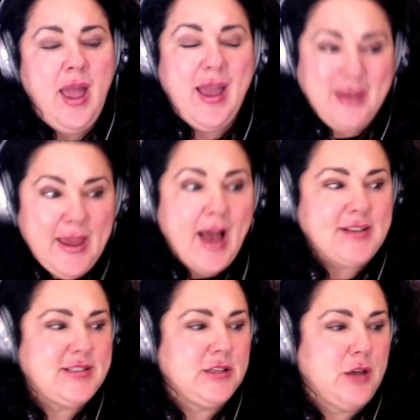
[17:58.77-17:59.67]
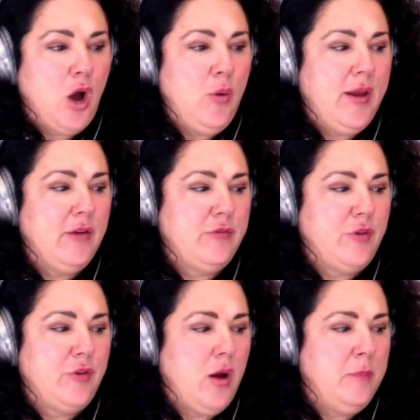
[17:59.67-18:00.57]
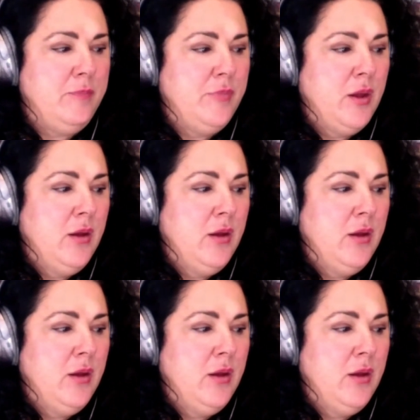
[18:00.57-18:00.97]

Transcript: And yes, going from